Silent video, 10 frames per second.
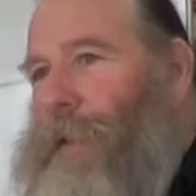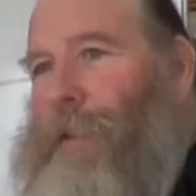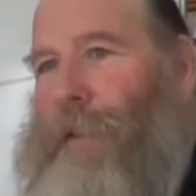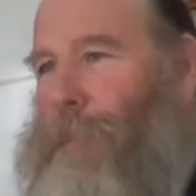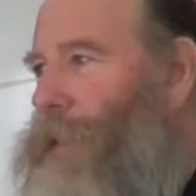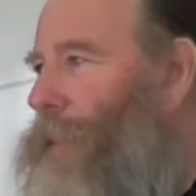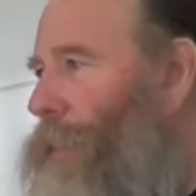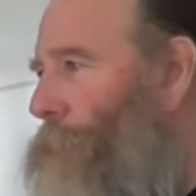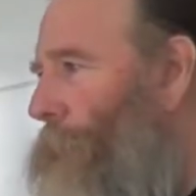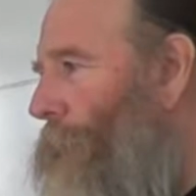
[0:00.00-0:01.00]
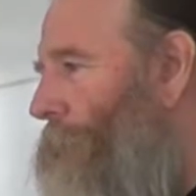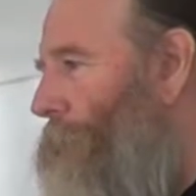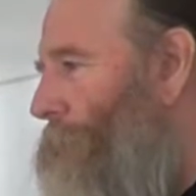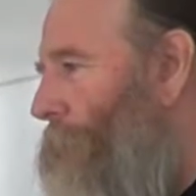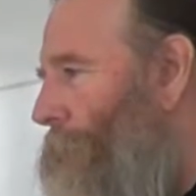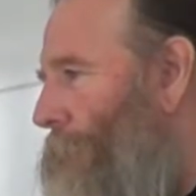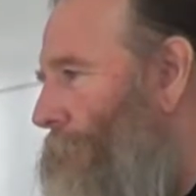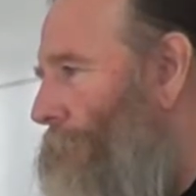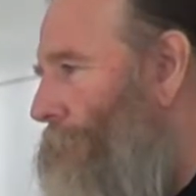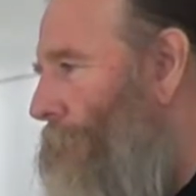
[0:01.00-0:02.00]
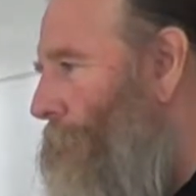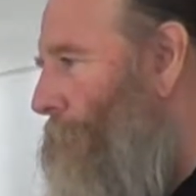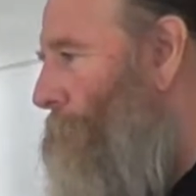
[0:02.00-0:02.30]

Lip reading: something disappearing slowly into the